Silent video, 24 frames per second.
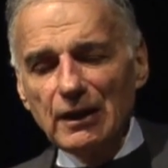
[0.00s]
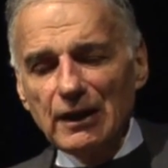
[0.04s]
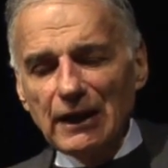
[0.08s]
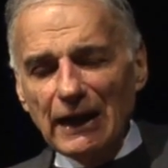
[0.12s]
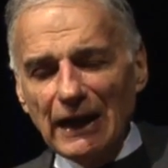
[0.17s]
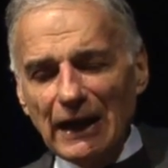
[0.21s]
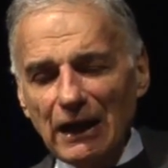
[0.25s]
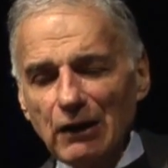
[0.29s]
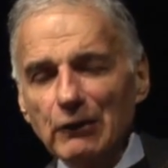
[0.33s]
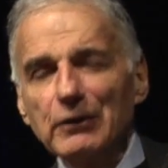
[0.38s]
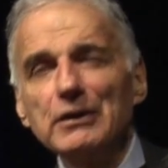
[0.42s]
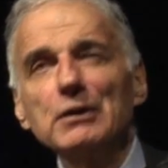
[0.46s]

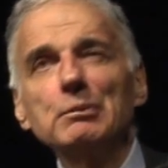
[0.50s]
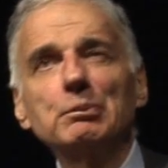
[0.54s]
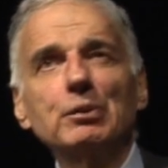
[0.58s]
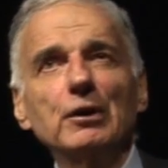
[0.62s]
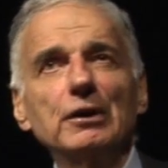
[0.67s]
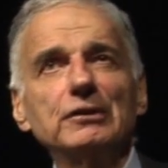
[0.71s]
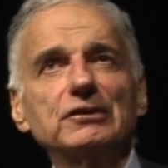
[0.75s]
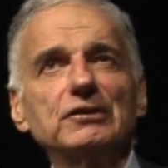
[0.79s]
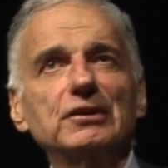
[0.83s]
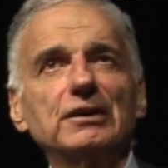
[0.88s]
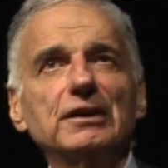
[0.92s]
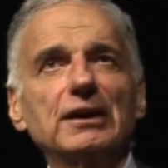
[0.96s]
How he
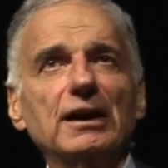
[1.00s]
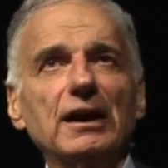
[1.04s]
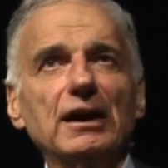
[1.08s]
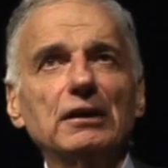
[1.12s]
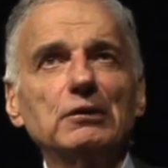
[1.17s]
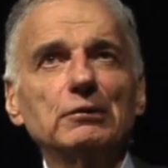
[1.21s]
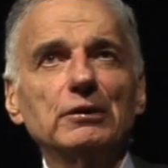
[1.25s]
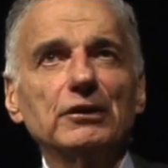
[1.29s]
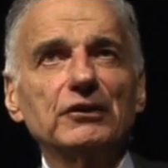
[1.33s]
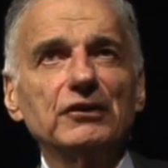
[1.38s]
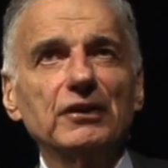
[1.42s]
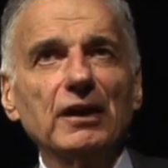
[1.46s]
put to
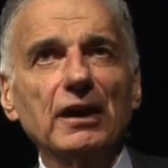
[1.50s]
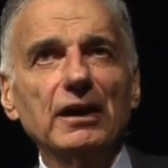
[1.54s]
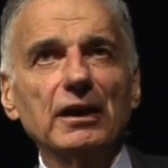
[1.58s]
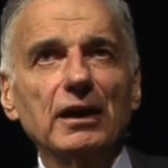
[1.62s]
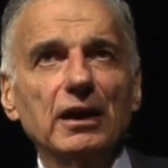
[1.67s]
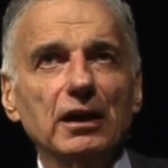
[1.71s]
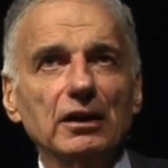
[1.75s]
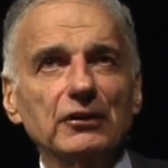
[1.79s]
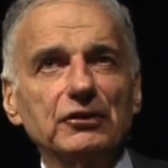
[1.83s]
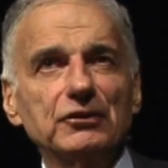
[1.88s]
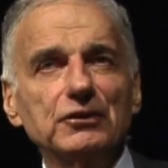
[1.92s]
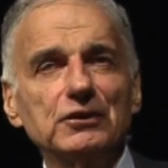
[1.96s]
Congress a
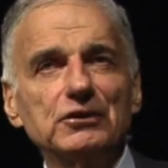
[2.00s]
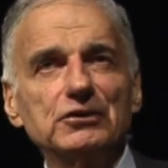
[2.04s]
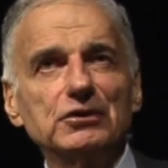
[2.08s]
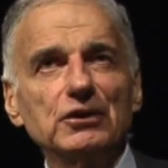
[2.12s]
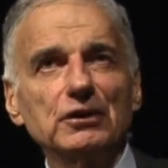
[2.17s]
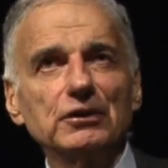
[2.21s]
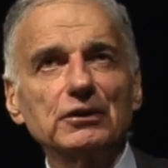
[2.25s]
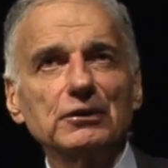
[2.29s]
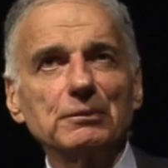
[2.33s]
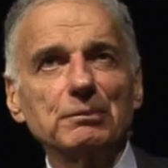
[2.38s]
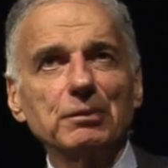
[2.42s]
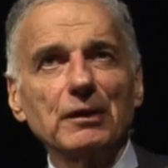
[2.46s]
health
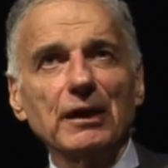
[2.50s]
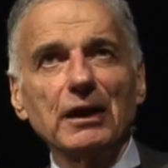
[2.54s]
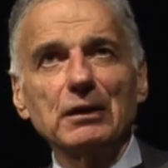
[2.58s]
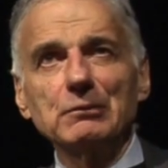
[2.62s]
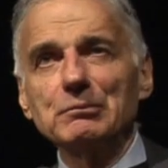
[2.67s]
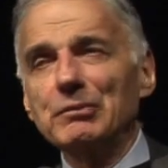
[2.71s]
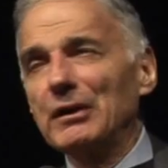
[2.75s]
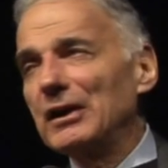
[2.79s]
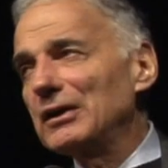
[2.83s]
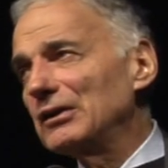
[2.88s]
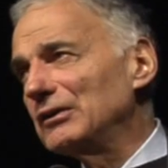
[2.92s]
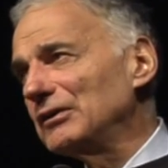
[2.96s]
insurance
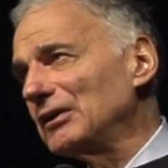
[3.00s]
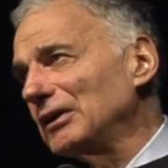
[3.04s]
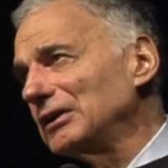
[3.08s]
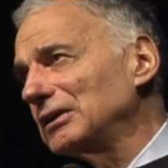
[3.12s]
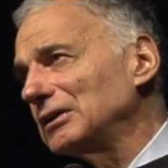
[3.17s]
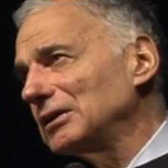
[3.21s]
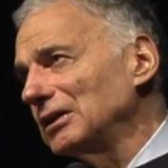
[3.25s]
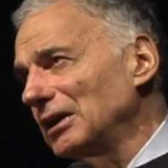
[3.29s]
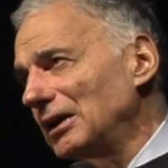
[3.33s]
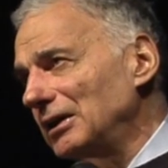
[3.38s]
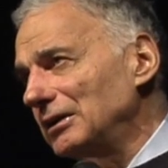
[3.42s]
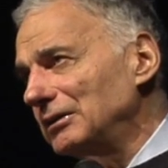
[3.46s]
plan better
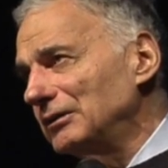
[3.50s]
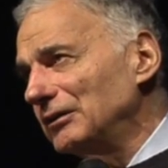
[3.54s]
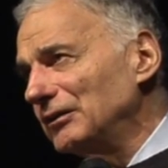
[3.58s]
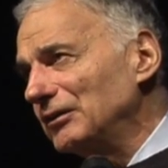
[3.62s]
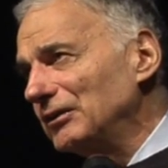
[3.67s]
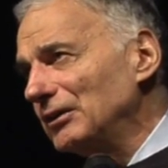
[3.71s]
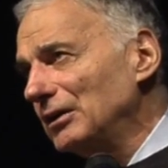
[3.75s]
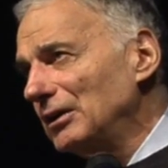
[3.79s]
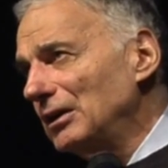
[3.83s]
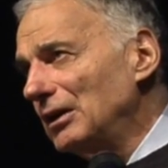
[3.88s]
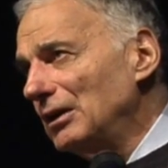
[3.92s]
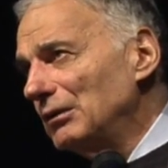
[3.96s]
than
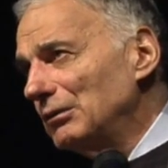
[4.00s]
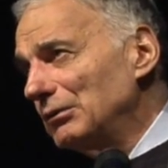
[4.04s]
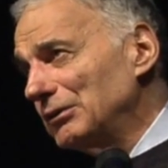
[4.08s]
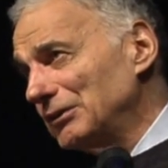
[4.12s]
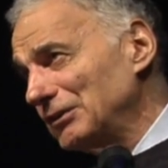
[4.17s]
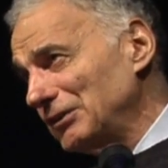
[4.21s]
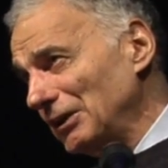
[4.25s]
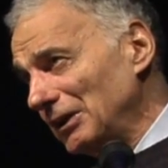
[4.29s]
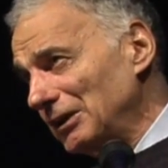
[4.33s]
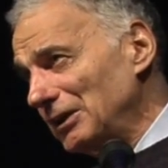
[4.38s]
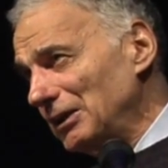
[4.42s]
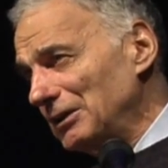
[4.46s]
Clinton's,
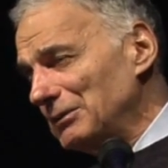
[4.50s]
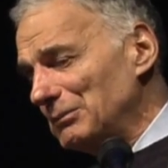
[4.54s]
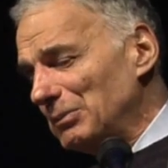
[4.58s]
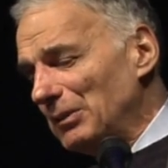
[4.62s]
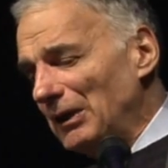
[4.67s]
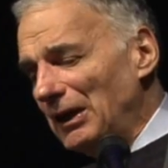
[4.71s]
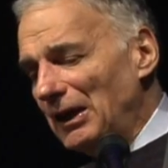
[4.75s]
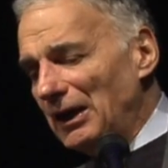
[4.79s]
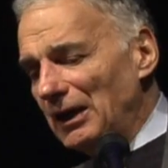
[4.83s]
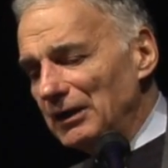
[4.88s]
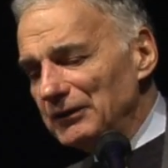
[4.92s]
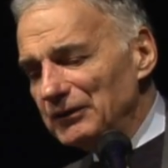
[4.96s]
which they didn't
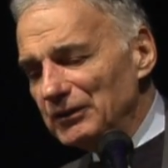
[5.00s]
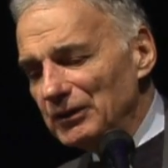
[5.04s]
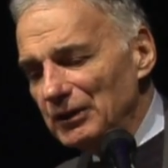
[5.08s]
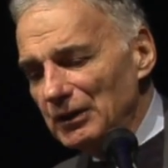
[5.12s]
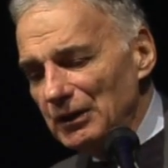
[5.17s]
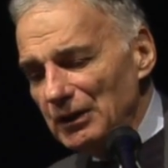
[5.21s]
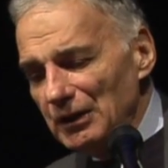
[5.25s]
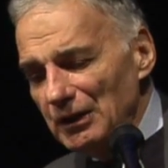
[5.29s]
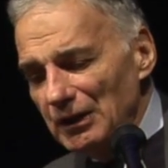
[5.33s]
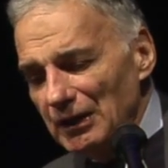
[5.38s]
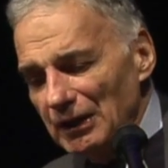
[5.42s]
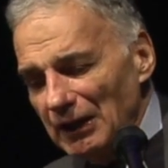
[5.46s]
pass.
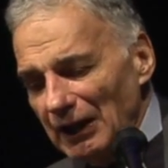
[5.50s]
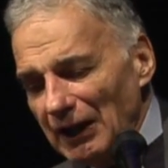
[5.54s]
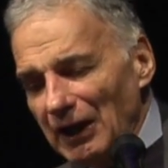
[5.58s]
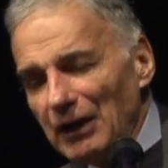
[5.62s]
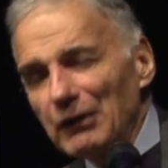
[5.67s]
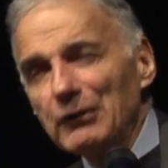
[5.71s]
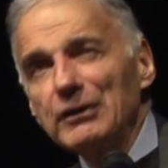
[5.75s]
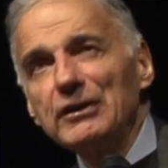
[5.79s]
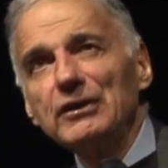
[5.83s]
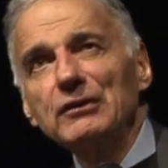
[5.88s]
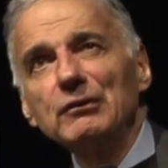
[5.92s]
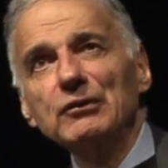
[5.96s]

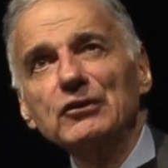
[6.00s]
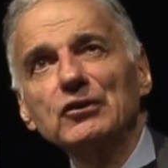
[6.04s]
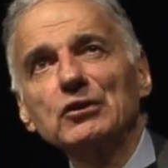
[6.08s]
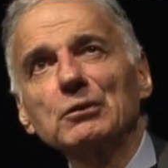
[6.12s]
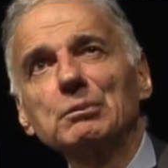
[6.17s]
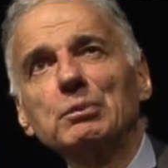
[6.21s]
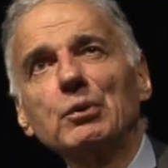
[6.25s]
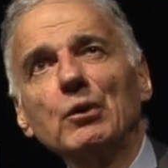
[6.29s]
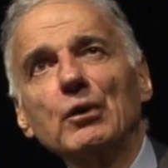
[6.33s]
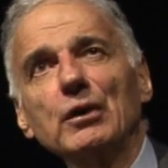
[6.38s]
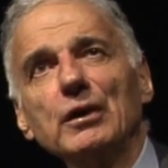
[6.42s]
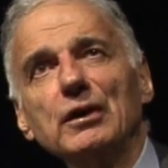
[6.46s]
How he
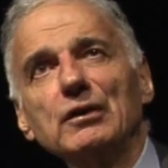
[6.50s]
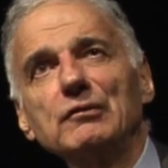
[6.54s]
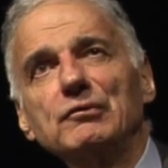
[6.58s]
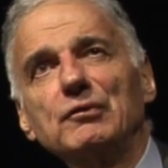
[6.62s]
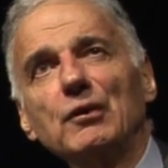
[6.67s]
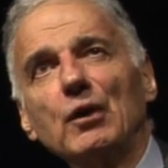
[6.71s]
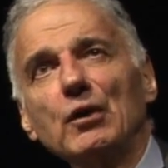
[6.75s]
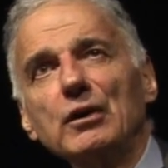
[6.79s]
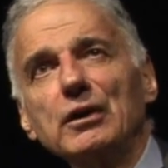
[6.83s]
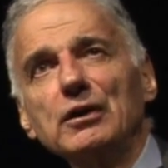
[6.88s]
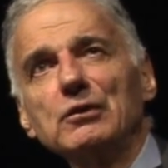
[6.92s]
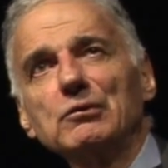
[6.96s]
supported
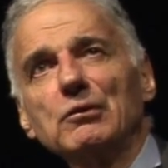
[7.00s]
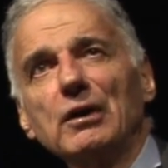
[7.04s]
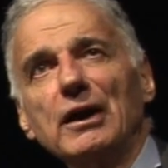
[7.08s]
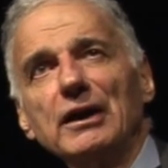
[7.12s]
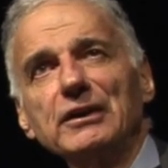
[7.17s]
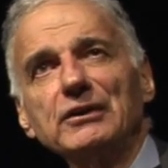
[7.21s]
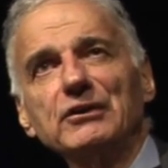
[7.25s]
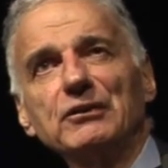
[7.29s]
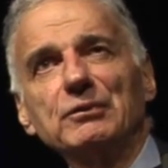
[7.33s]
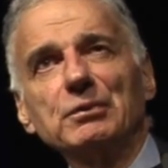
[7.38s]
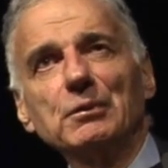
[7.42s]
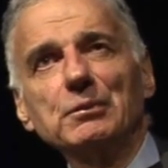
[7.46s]
voting
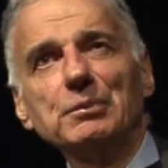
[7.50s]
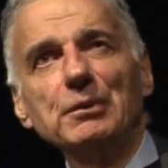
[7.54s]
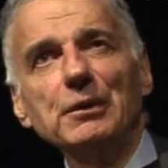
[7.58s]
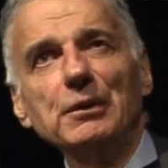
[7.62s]
rights for